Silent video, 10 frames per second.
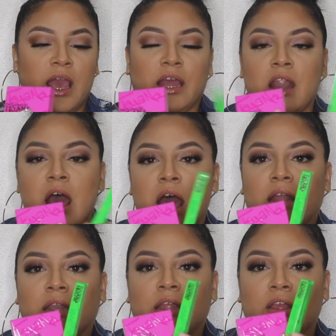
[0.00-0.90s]
and
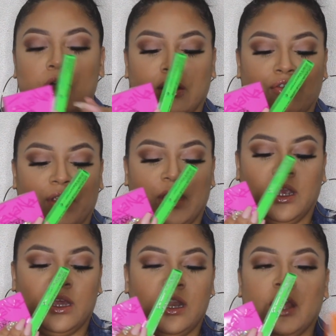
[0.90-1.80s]
hot neon
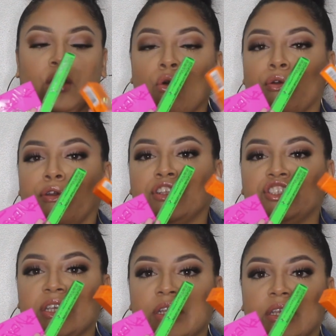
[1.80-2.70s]
green and
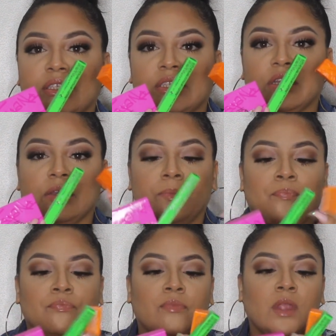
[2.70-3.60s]
oranges,
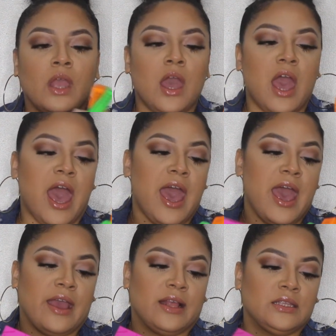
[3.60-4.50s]

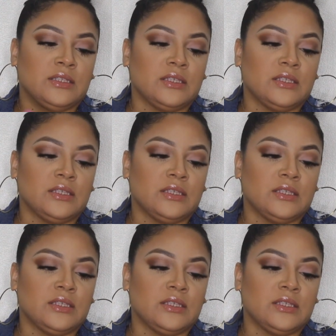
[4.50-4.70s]
and